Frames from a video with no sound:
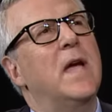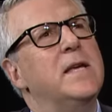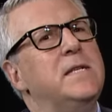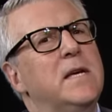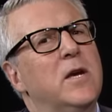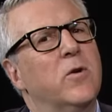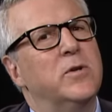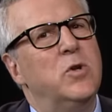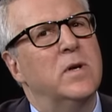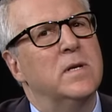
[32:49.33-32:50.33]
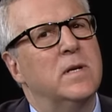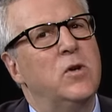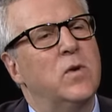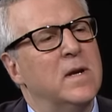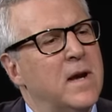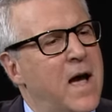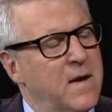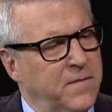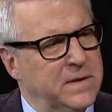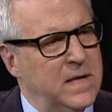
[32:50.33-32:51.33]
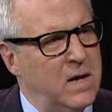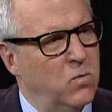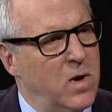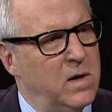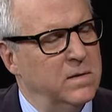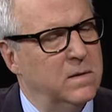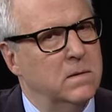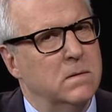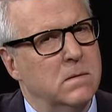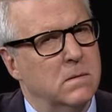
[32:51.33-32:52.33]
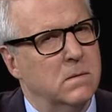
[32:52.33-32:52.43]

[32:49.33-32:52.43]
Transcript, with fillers: the idea here is you can you can confiscate wealth.